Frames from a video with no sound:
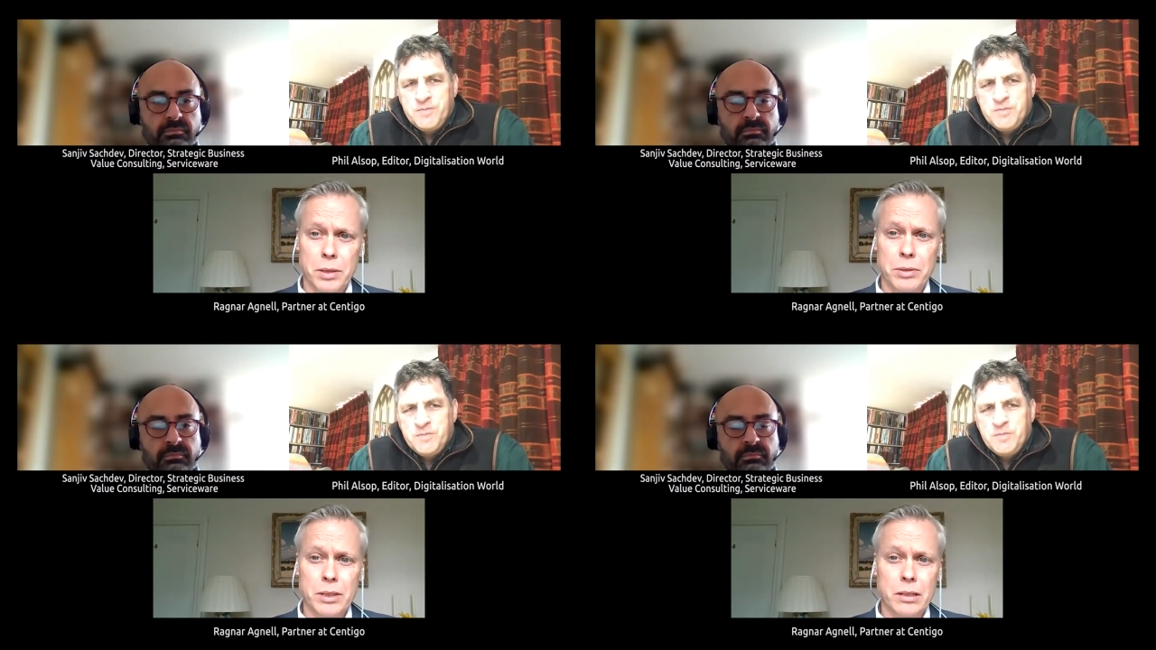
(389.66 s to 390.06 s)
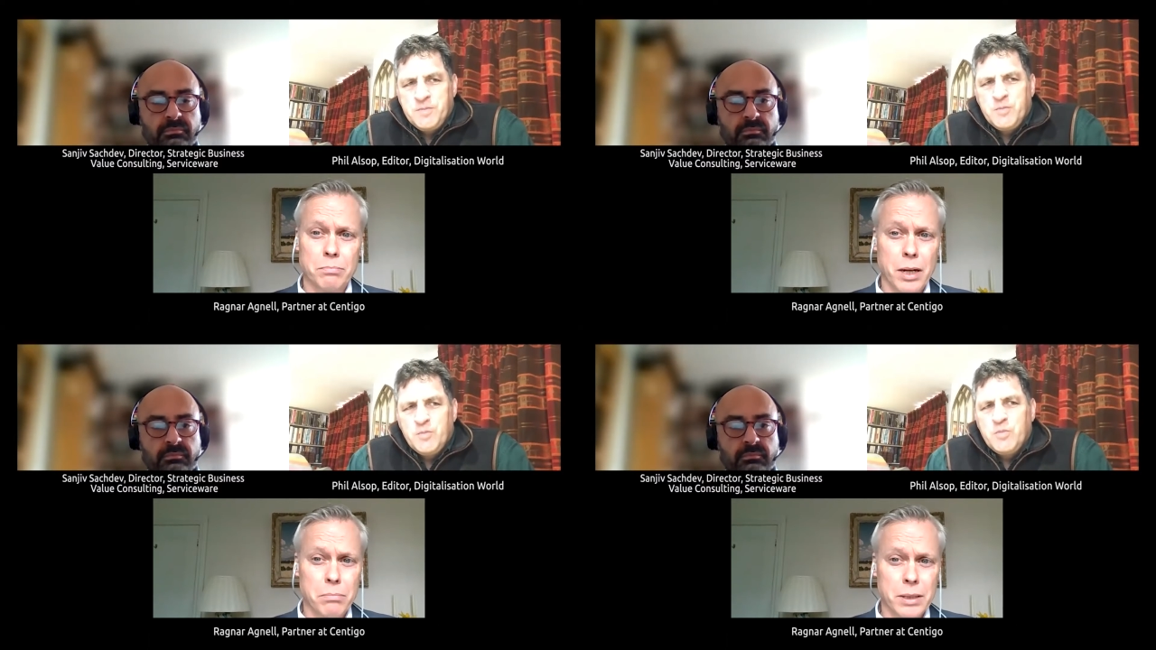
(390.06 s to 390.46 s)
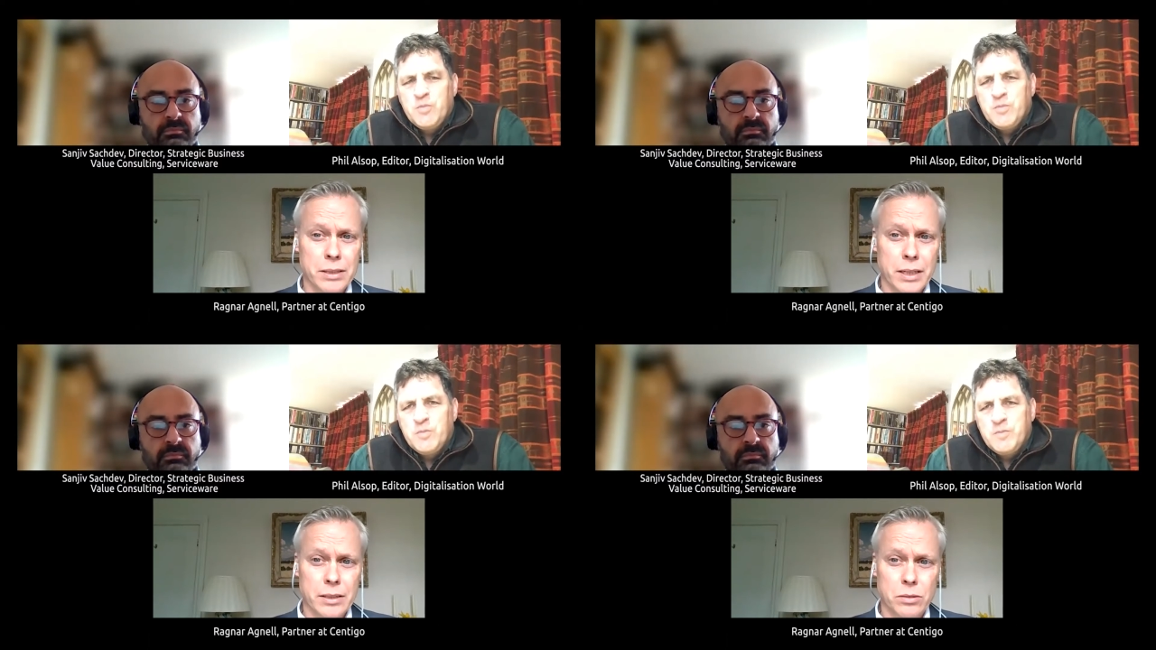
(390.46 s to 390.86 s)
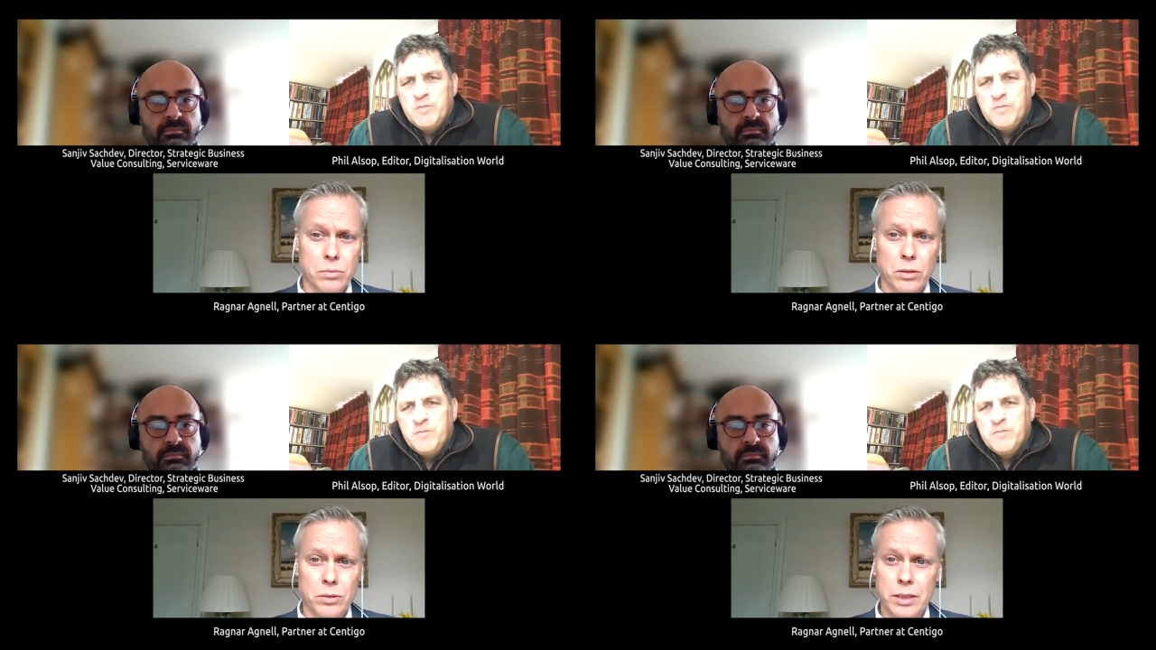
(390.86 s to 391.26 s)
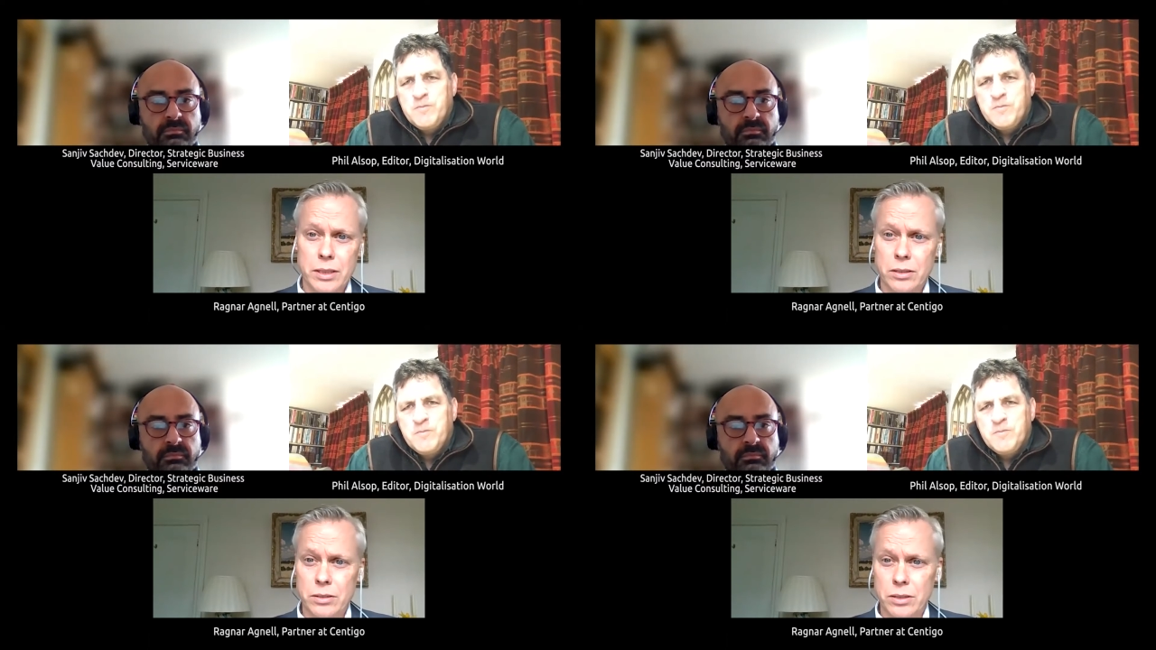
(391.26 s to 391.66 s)
Speaker 1: in particular public sector, we'll
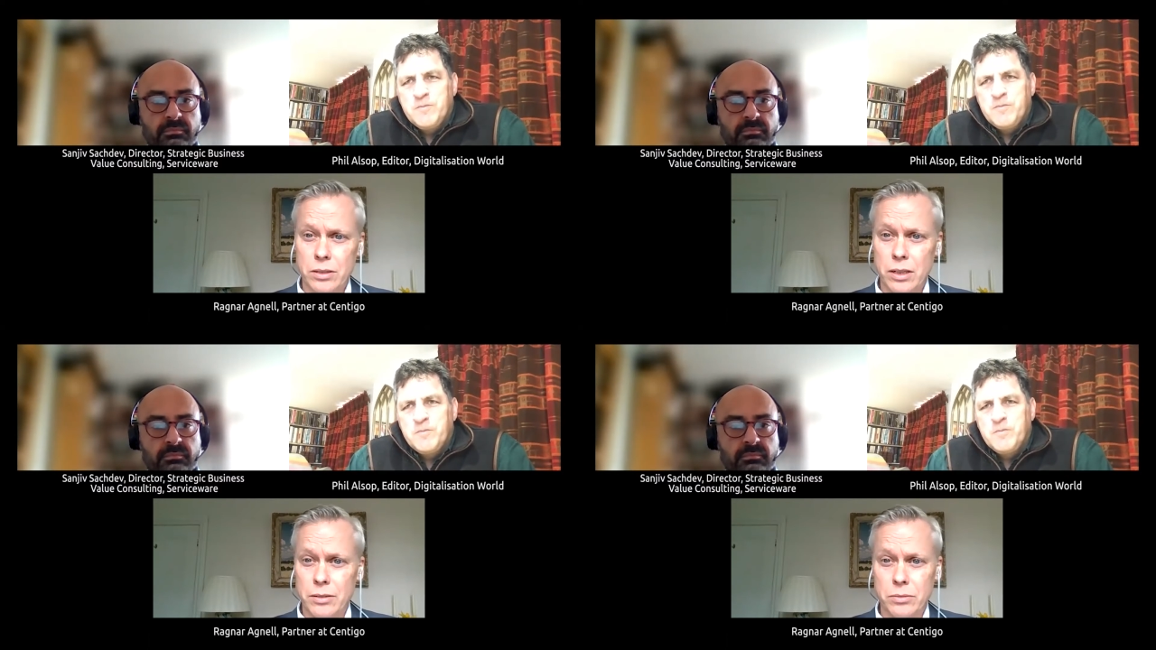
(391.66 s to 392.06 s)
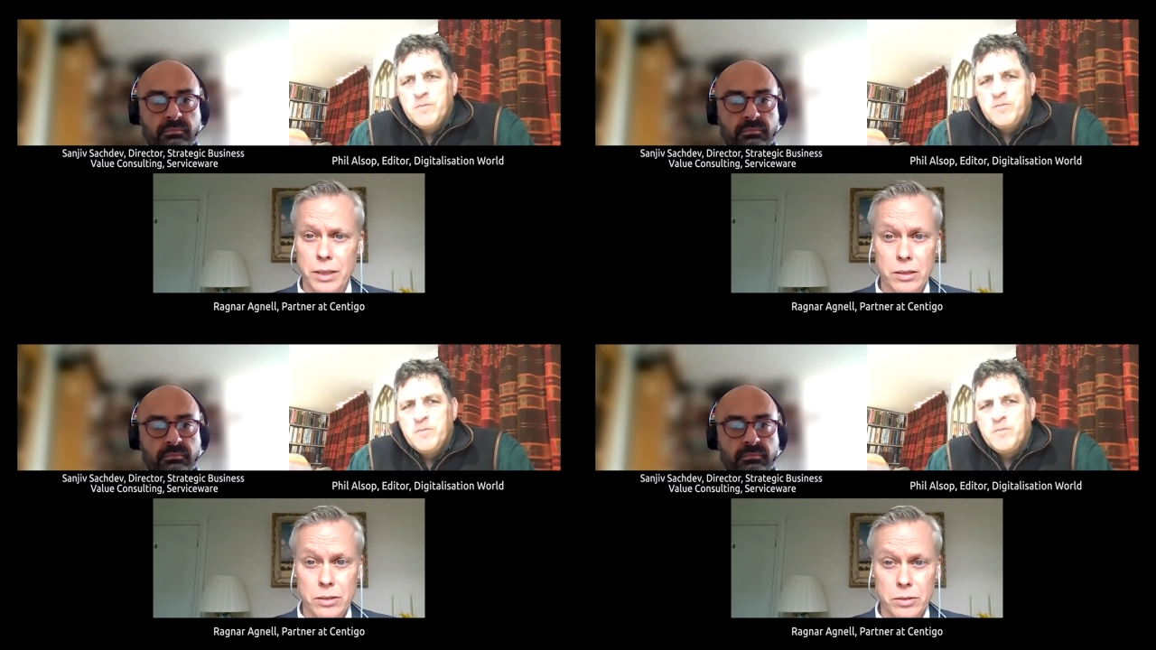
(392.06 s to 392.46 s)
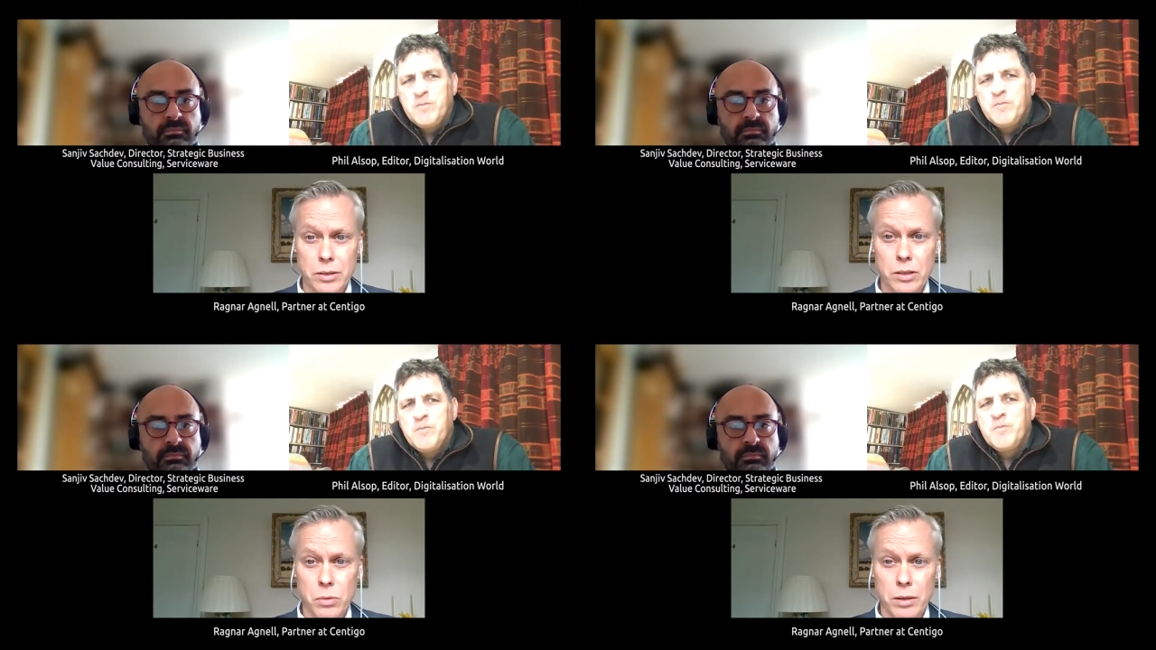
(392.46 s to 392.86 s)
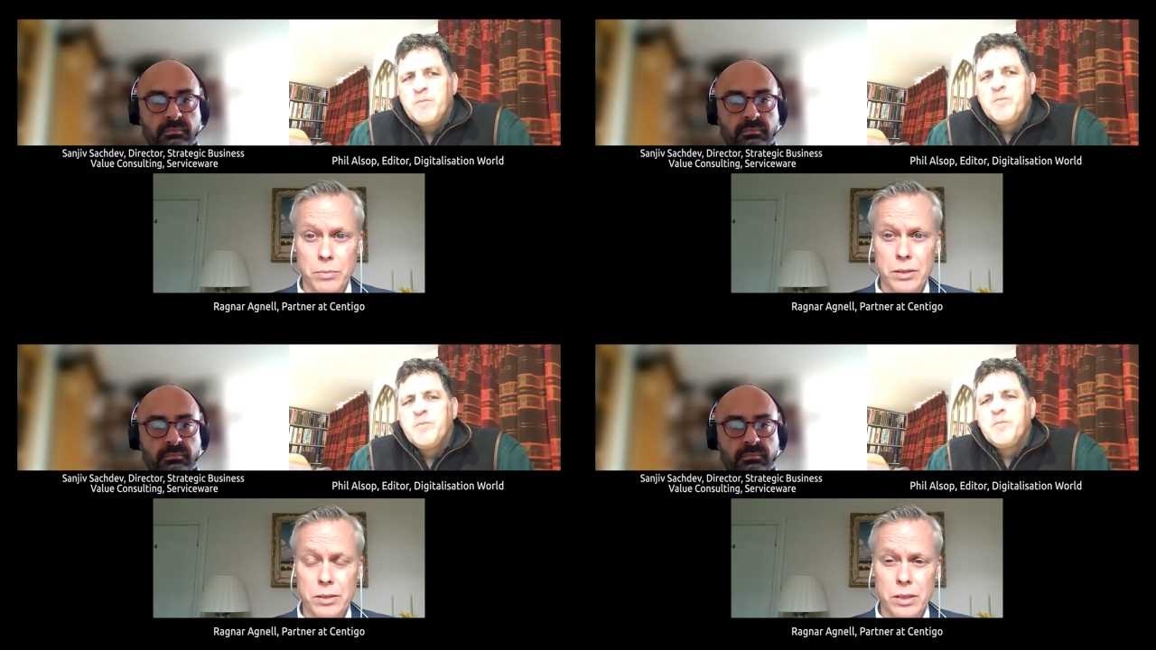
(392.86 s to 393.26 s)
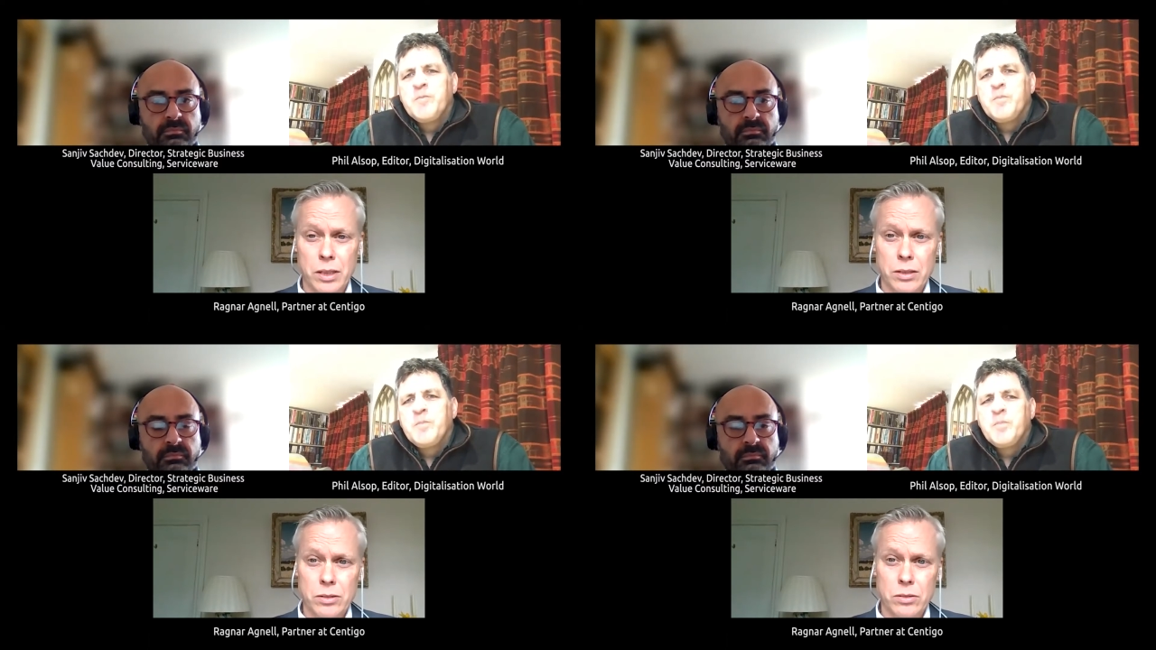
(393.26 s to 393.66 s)
also need to consider other regulatory
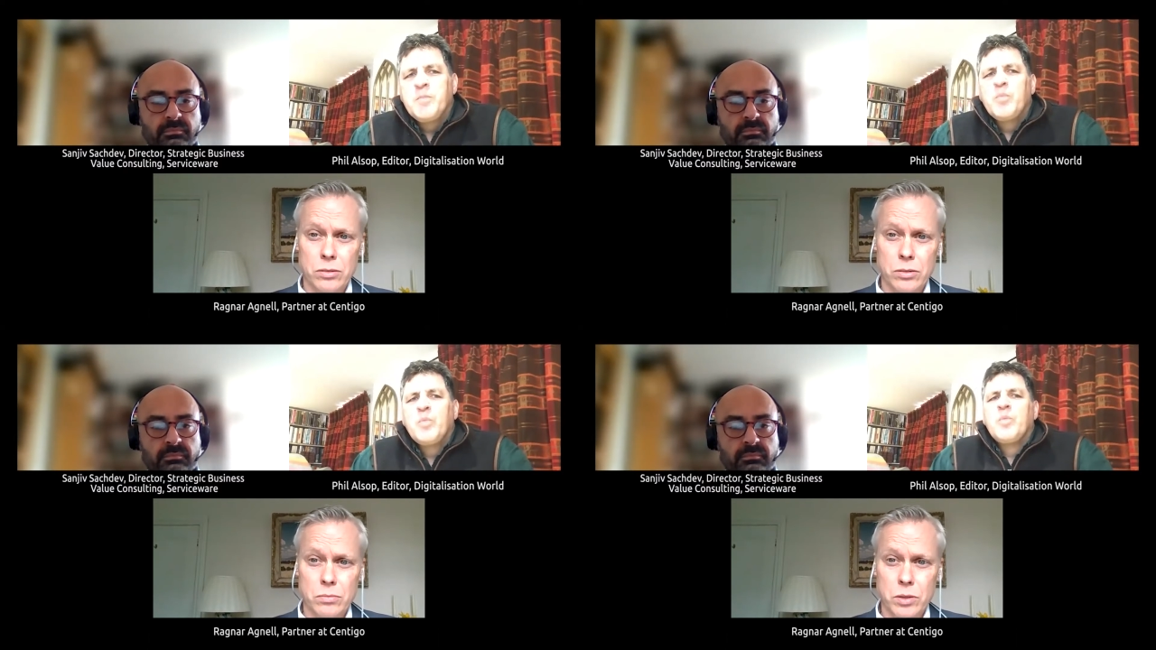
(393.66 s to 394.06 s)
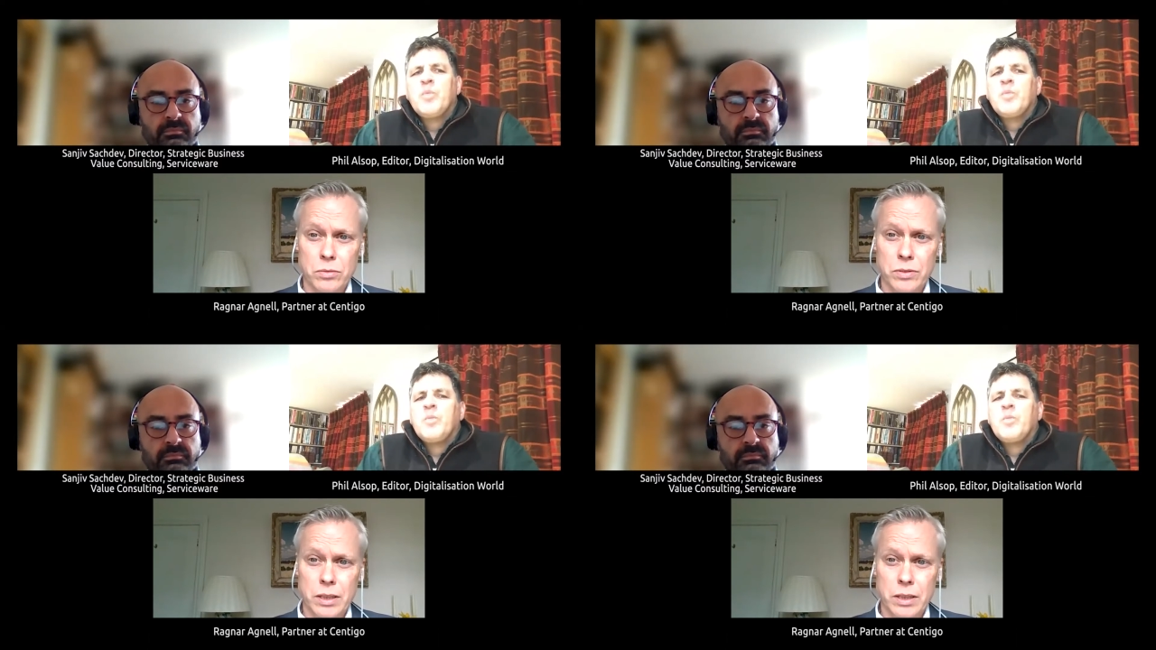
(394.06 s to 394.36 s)
requirements to move